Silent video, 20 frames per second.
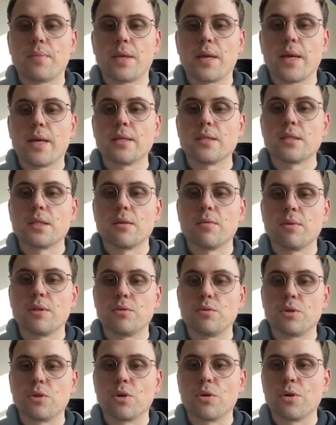as they were
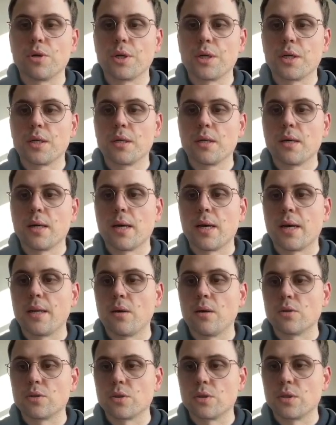recorded, and
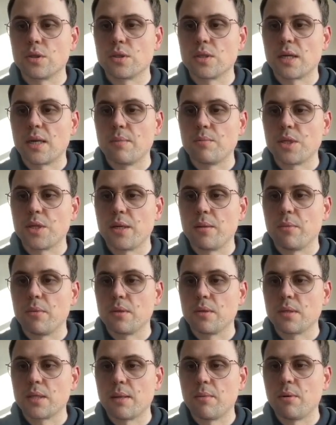also in the same
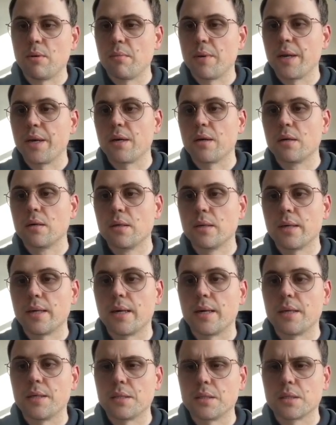timely manner,
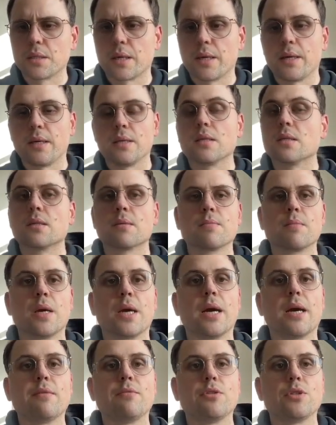and in this case
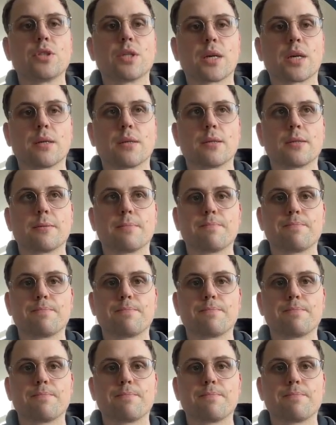every second.